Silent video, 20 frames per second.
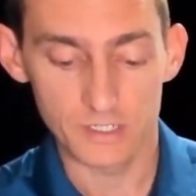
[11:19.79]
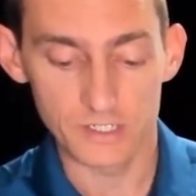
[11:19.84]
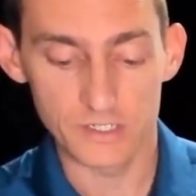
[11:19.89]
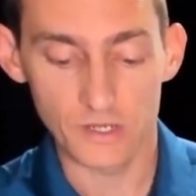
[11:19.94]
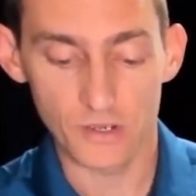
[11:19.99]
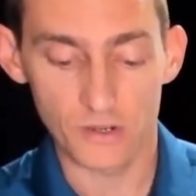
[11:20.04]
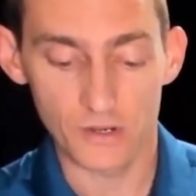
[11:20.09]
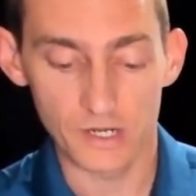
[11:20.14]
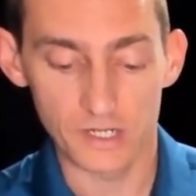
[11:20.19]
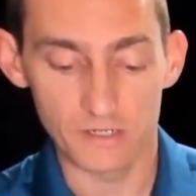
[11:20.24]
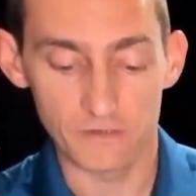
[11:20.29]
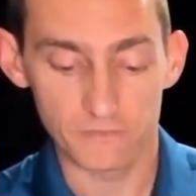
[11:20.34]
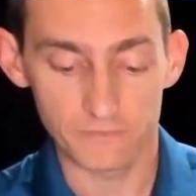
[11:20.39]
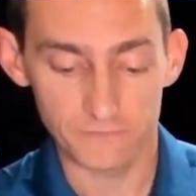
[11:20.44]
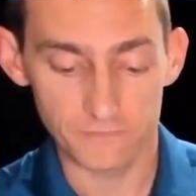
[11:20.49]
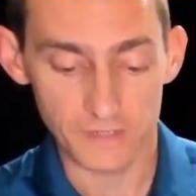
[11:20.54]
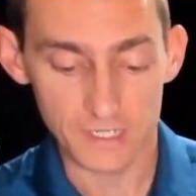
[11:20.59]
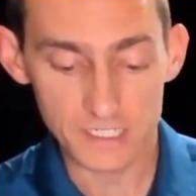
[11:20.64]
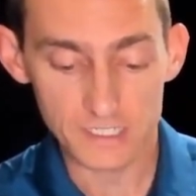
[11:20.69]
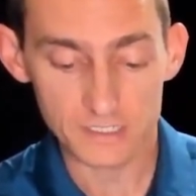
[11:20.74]
9
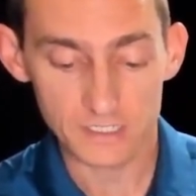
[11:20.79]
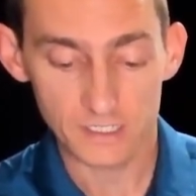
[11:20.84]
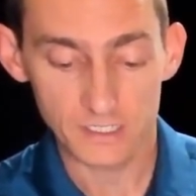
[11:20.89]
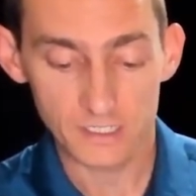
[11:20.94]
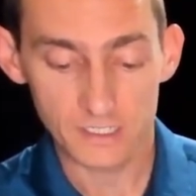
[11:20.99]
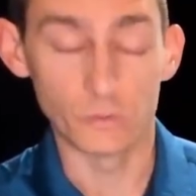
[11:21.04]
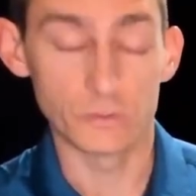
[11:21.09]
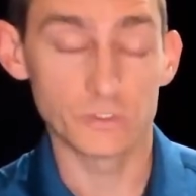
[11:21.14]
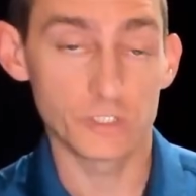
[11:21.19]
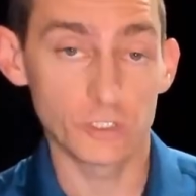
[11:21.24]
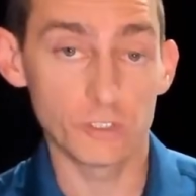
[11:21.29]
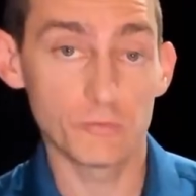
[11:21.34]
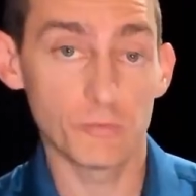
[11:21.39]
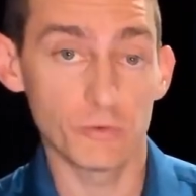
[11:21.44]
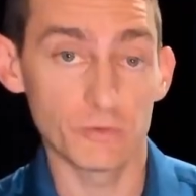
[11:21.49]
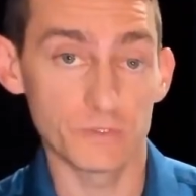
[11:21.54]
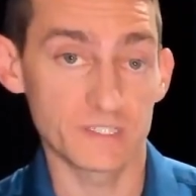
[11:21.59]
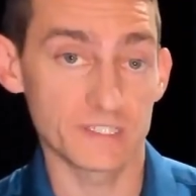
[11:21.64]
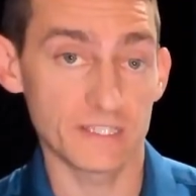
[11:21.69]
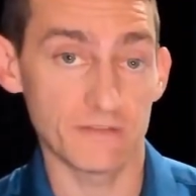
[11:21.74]
feet or
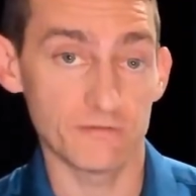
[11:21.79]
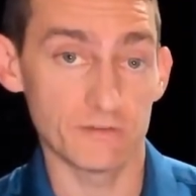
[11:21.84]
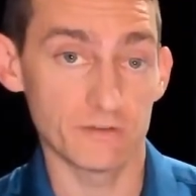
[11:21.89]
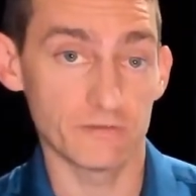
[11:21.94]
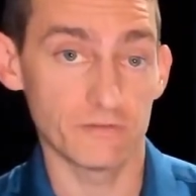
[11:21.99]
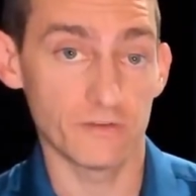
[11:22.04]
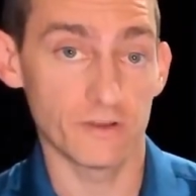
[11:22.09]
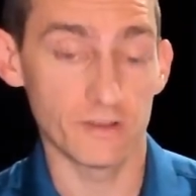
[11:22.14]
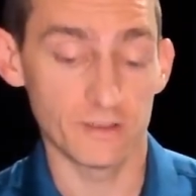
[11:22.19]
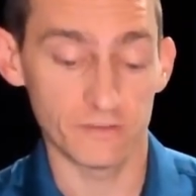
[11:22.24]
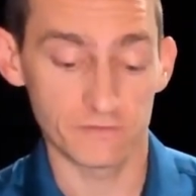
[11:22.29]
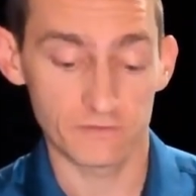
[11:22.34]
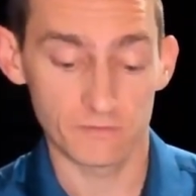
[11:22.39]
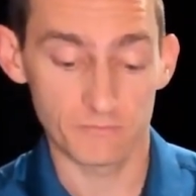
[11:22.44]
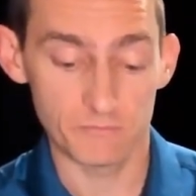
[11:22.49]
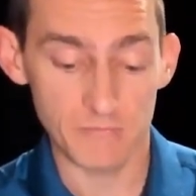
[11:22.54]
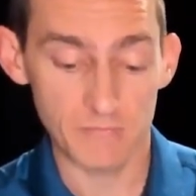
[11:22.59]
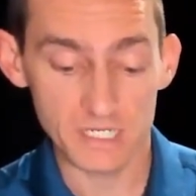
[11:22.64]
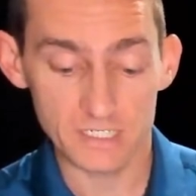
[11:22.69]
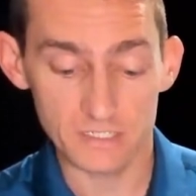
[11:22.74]
2.75
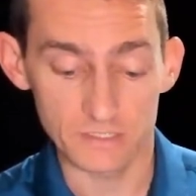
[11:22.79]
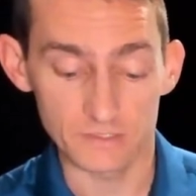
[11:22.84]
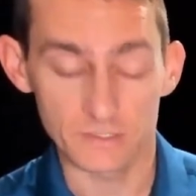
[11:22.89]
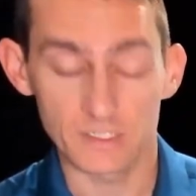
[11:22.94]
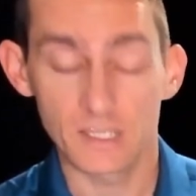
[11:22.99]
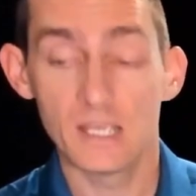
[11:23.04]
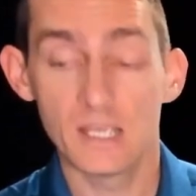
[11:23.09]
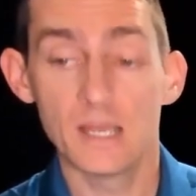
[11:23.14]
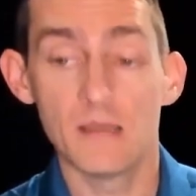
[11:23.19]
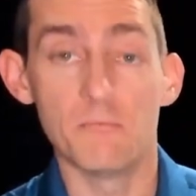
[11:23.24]
meters.